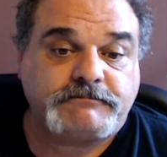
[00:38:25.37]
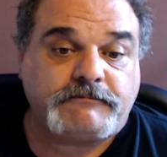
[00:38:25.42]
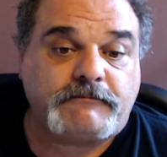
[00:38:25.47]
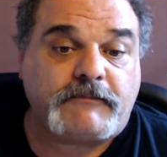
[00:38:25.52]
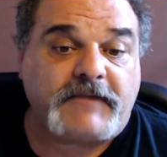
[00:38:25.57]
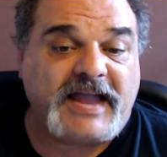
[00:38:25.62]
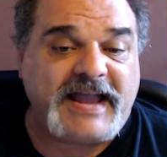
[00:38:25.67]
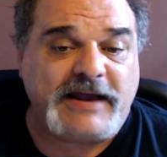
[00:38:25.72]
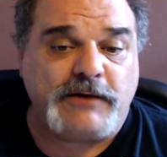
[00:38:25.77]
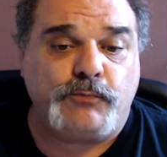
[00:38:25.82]

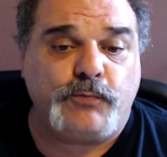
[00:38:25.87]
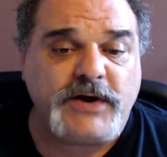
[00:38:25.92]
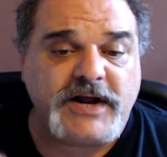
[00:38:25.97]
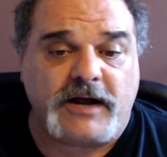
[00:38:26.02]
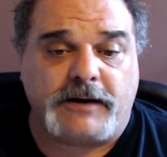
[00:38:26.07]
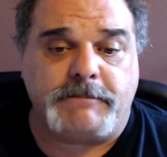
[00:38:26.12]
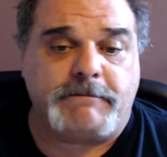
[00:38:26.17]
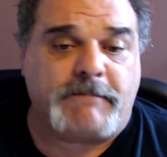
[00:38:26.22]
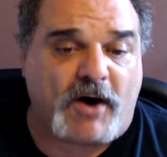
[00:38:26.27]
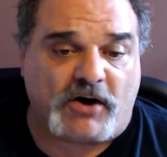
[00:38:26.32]
a
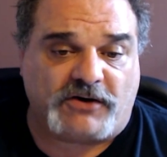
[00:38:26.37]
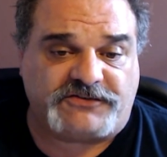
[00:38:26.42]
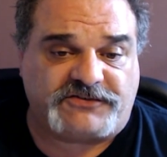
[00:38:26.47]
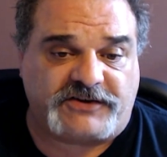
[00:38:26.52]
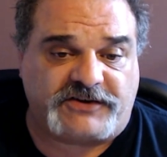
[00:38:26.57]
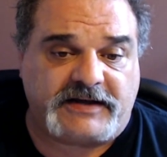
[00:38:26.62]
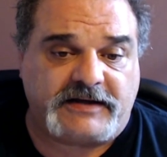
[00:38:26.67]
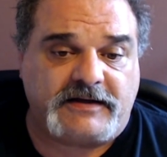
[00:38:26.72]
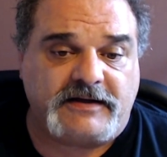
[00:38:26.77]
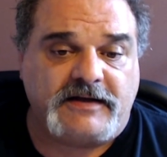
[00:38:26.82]

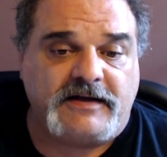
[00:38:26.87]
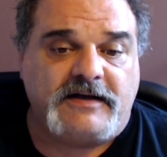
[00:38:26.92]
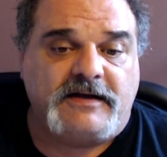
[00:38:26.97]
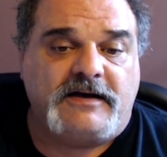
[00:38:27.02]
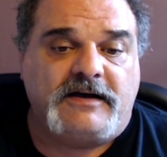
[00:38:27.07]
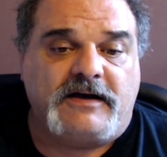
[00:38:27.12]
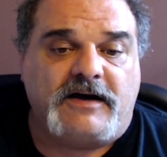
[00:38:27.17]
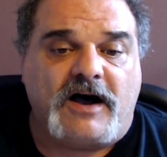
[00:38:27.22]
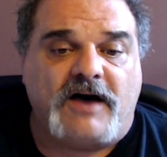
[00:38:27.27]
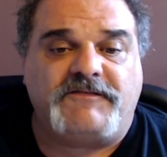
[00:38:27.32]
re-unboxing
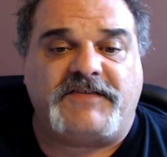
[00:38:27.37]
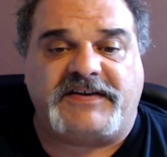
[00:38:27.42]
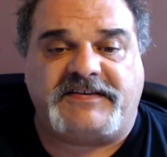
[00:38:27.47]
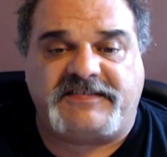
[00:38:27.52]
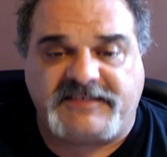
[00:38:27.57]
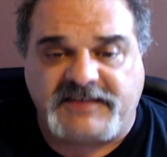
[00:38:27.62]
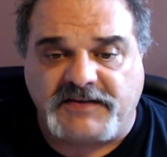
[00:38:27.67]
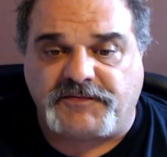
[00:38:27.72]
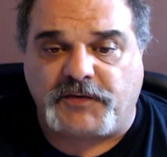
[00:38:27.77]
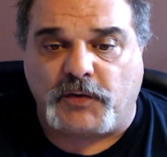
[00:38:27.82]
of a
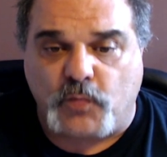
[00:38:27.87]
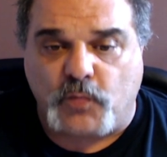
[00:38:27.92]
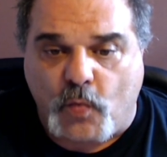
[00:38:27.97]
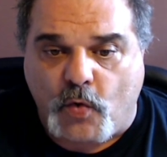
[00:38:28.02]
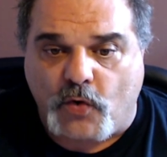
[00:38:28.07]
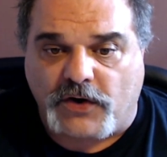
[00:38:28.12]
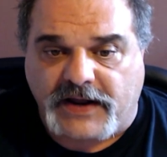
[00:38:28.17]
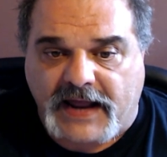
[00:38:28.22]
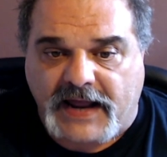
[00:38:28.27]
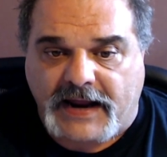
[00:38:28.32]
Civil
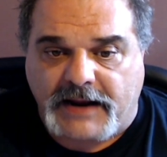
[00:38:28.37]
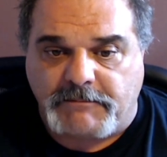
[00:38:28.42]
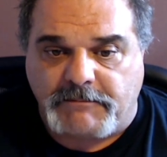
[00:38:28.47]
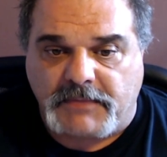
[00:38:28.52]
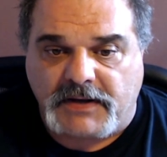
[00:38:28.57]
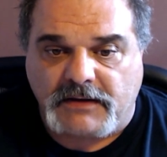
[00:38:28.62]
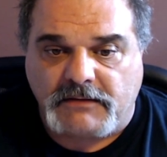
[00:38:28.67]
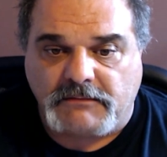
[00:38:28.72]
War game.